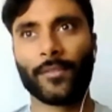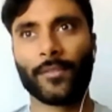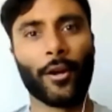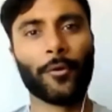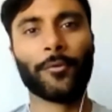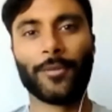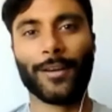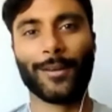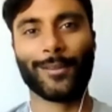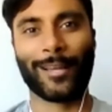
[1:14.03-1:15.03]

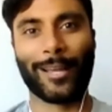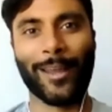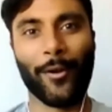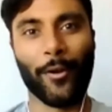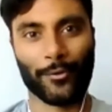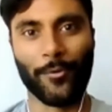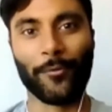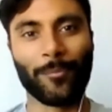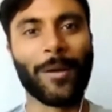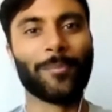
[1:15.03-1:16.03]
like a character
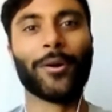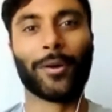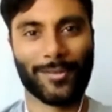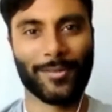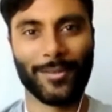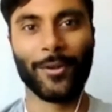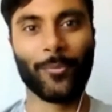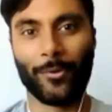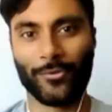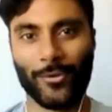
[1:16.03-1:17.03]
from my books. When
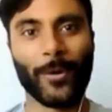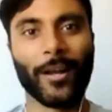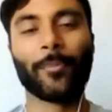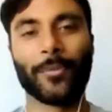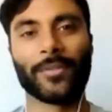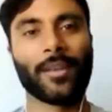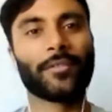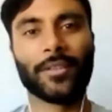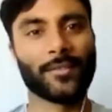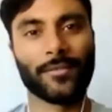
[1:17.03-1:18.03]
I was growing up in the
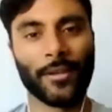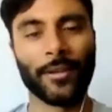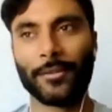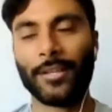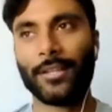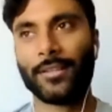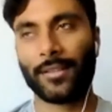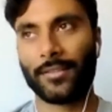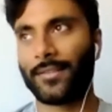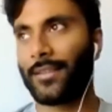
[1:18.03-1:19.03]
'70s,
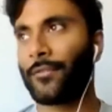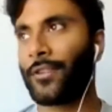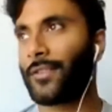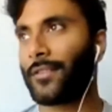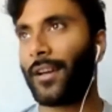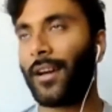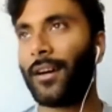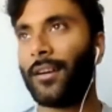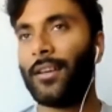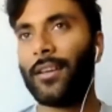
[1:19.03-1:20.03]
'60s and '70s,
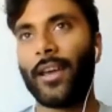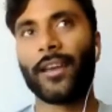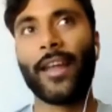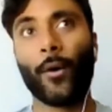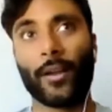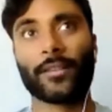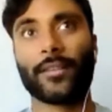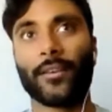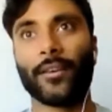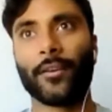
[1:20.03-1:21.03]
and now I get
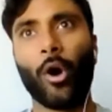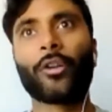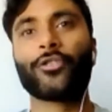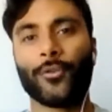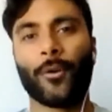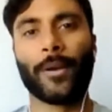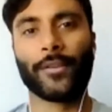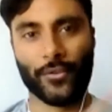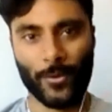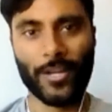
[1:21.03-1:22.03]
to watch you on my
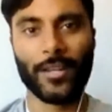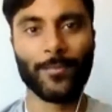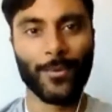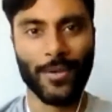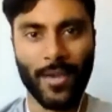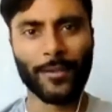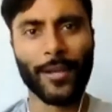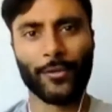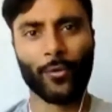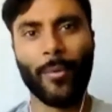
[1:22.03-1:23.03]
screen being
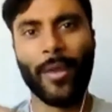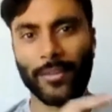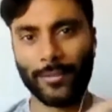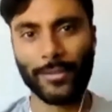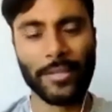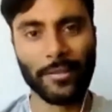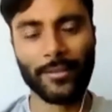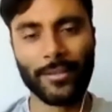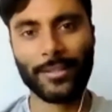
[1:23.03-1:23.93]
like the romantic lead